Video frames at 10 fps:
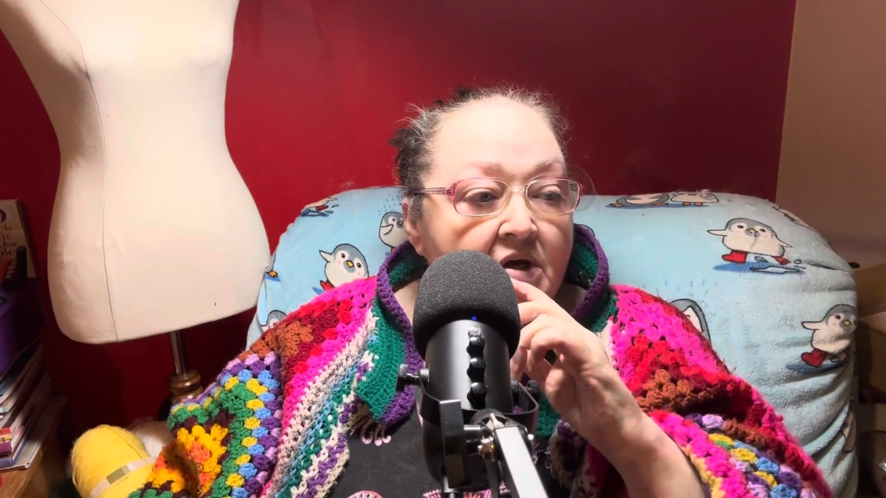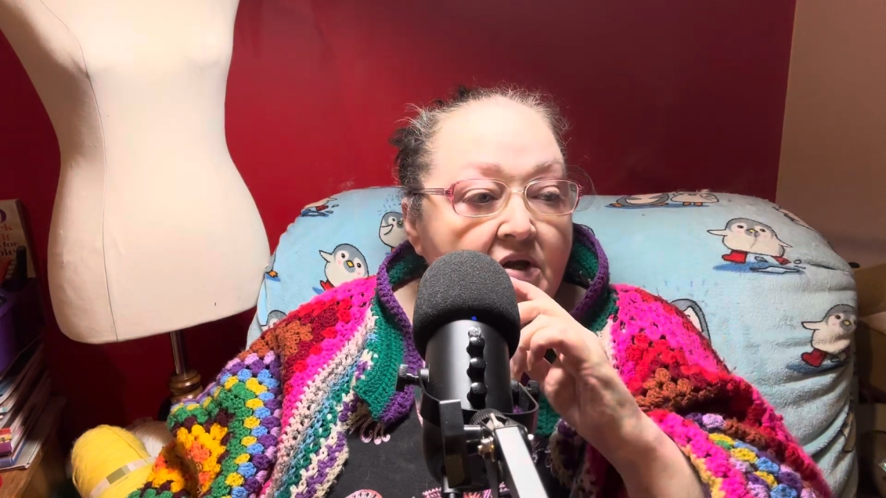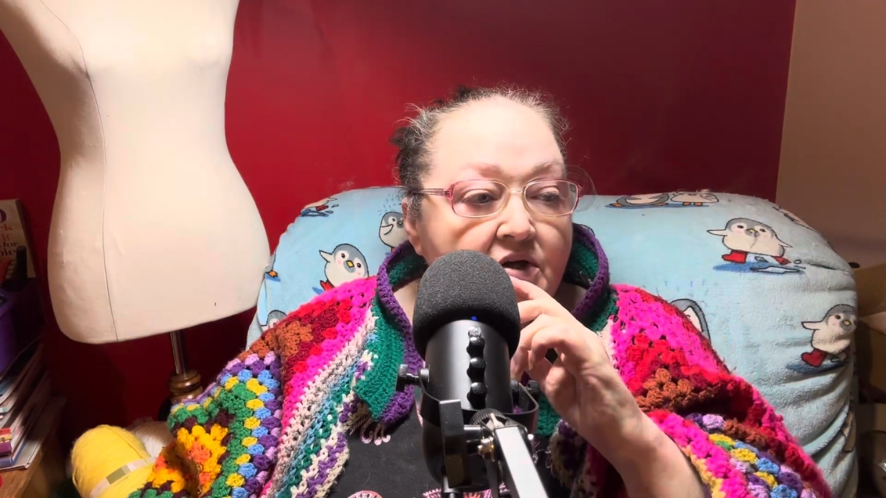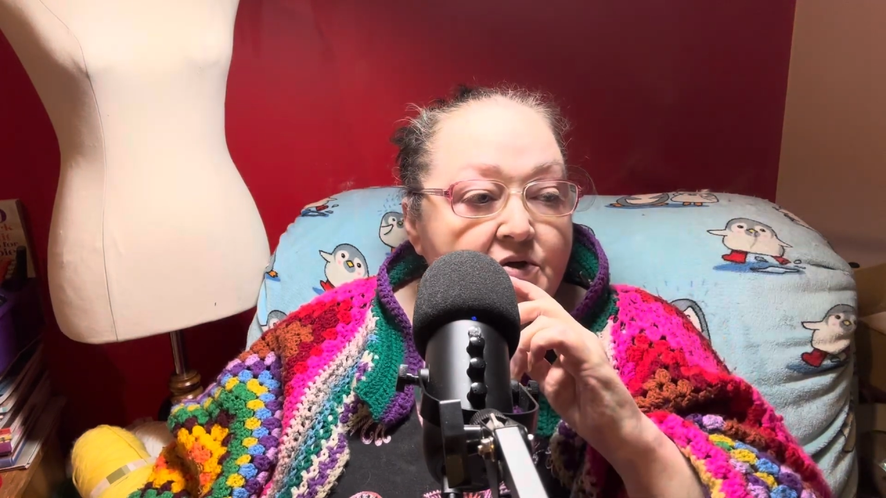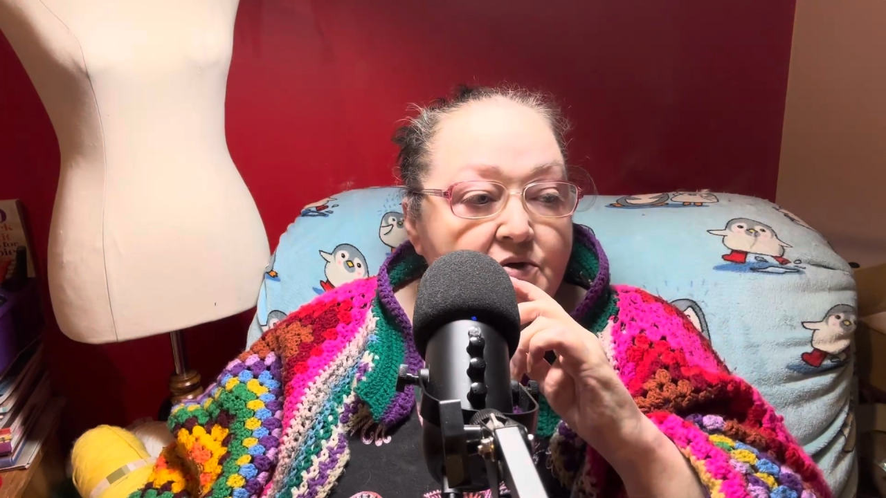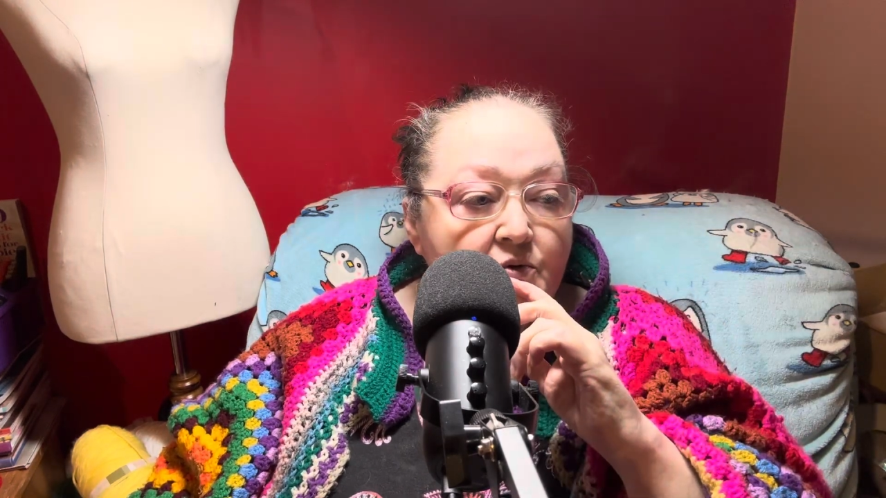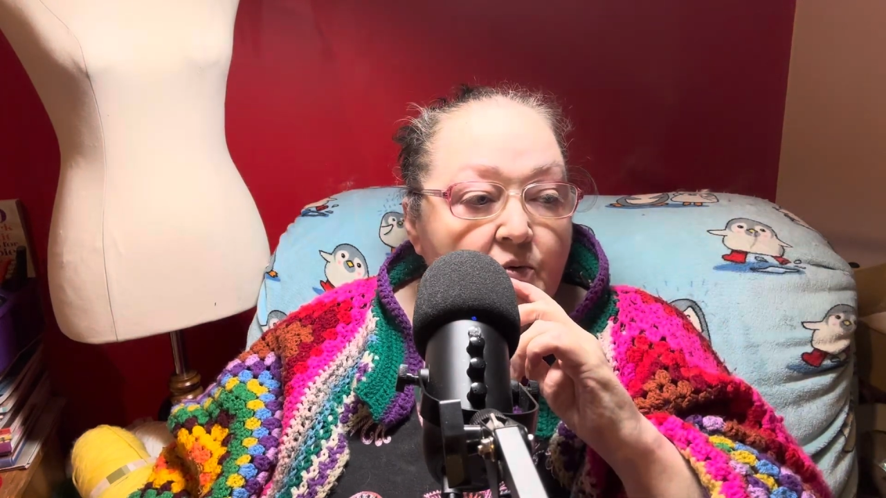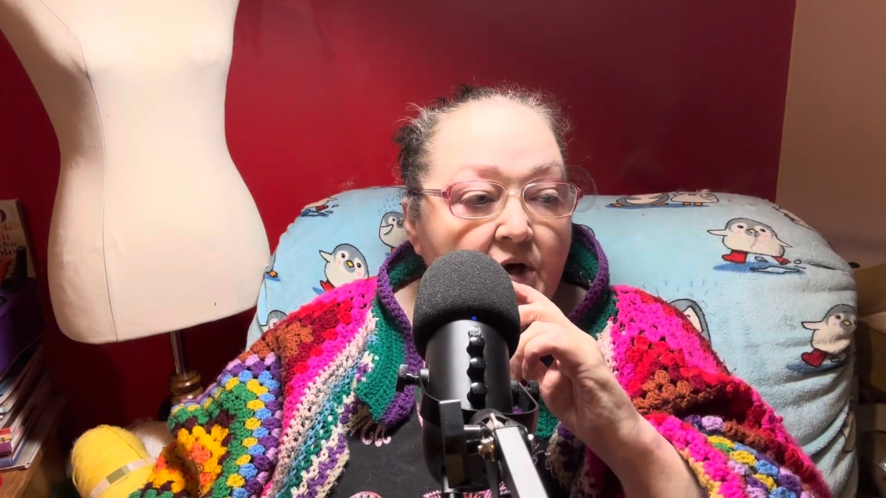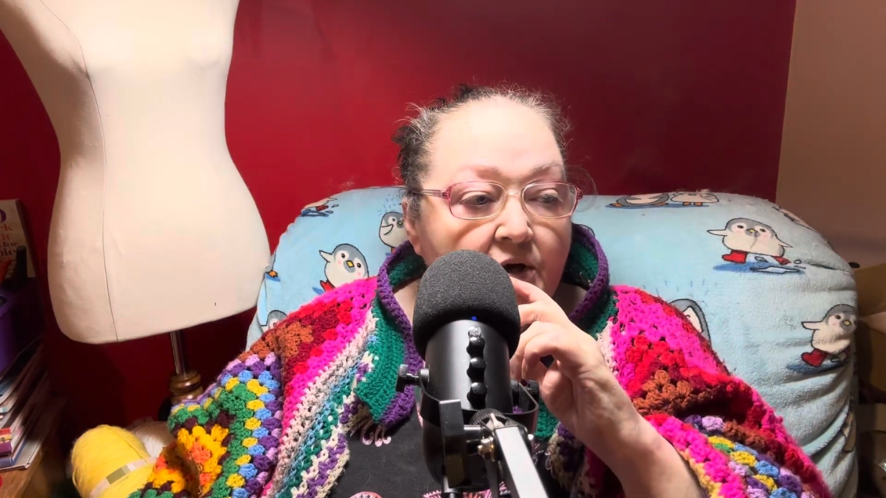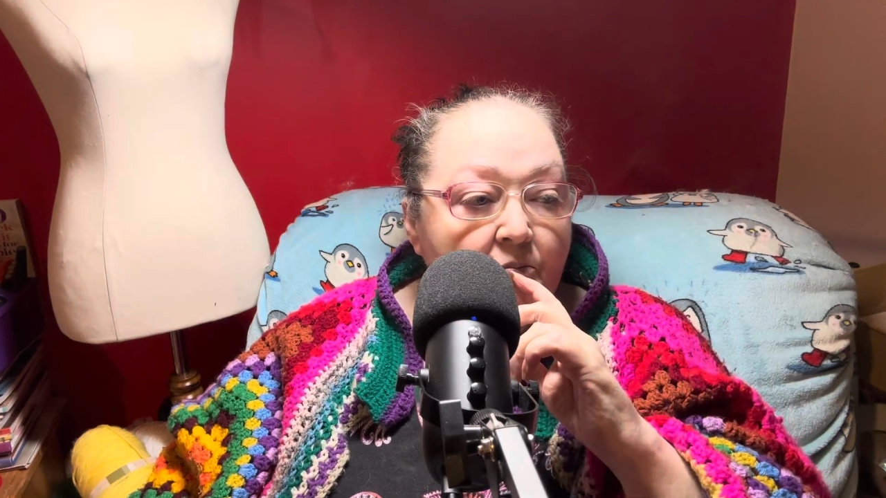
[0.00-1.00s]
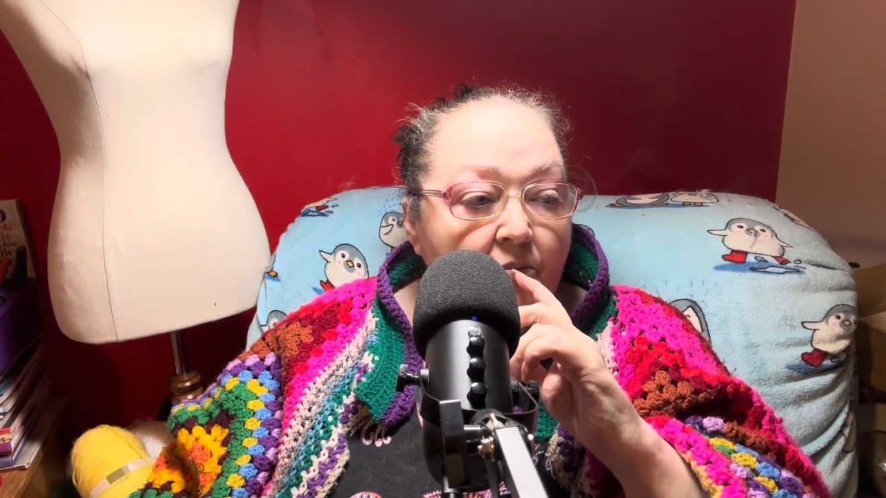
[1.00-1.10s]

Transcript: This is quite a